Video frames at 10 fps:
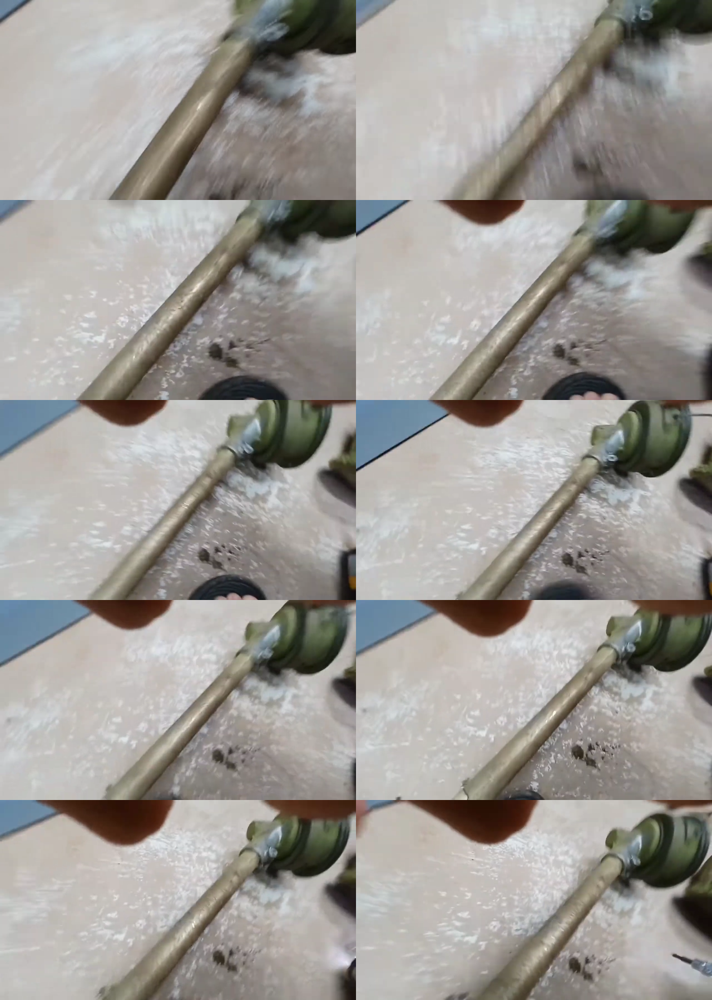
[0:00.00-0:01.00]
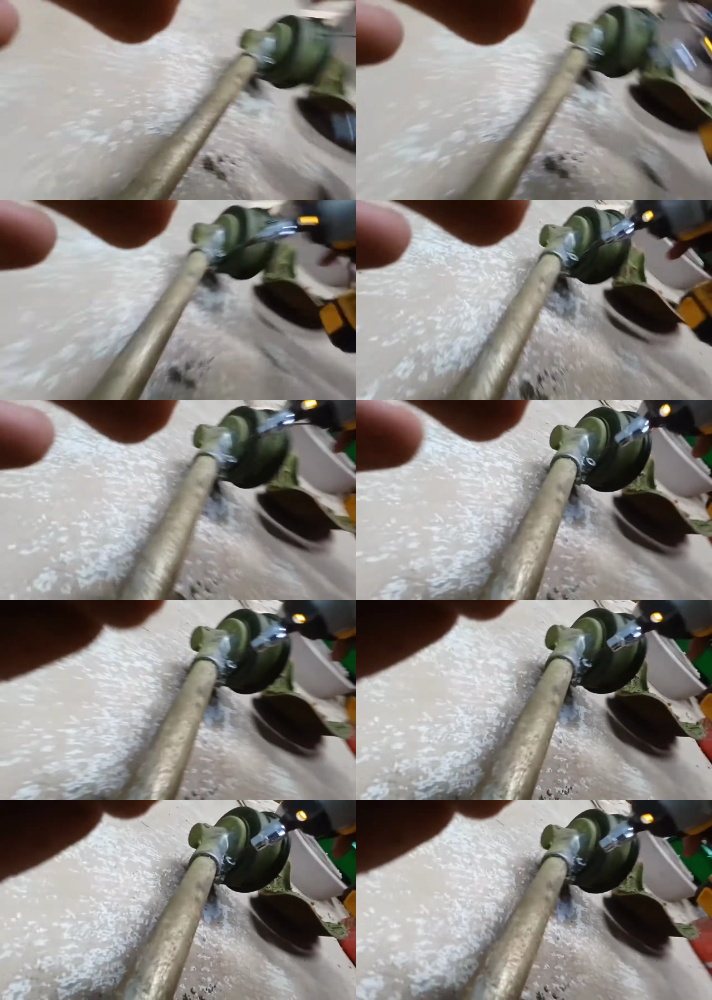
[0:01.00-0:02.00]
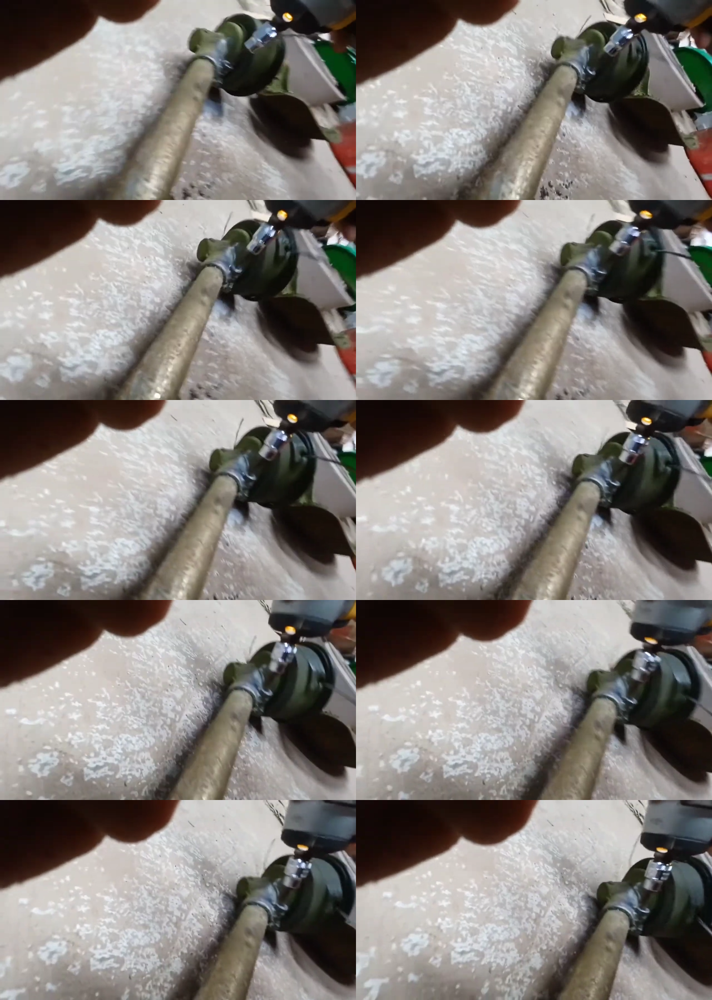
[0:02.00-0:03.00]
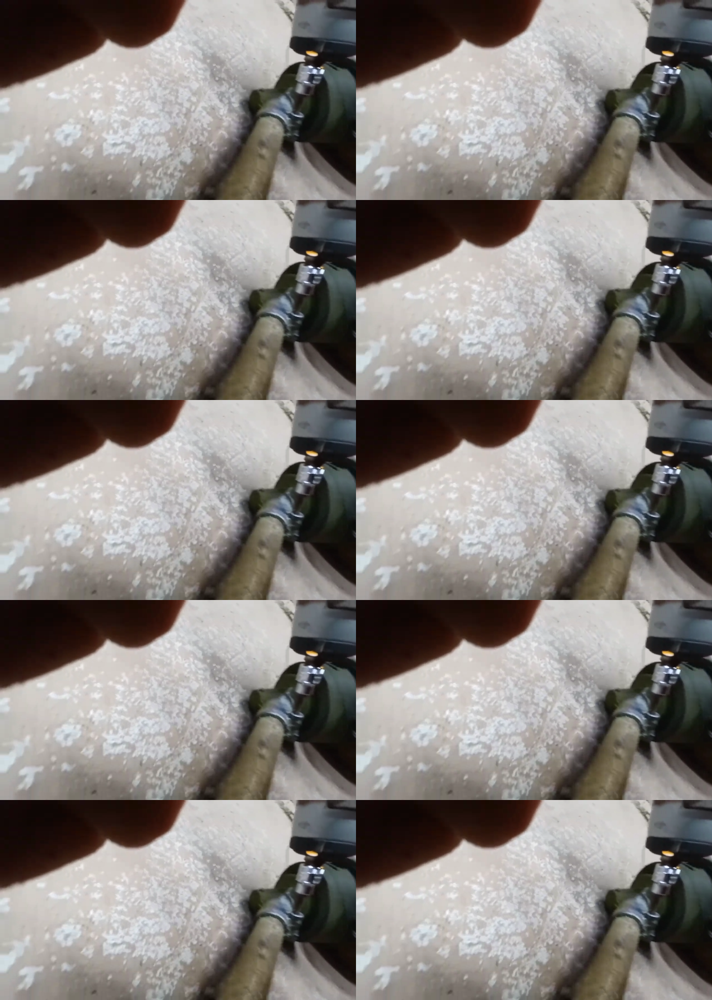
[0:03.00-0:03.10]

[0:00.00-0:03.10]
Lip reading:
(no speaker visible)